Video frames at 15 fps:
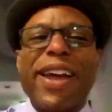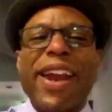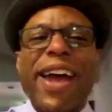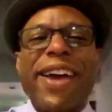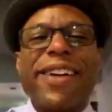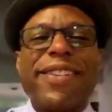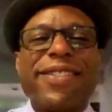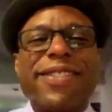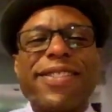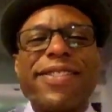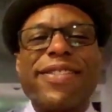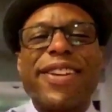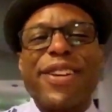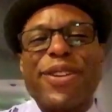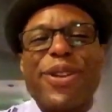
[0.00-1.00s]
and I
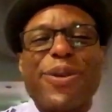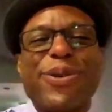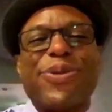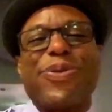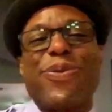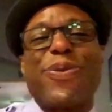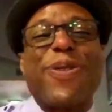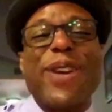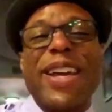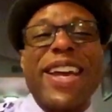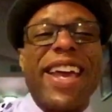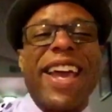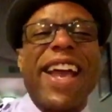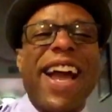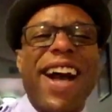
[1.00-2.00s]
literally was
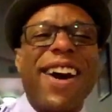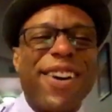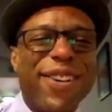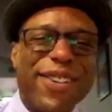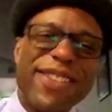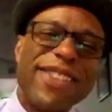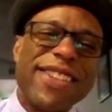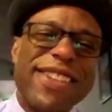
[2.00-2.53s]
freaking out.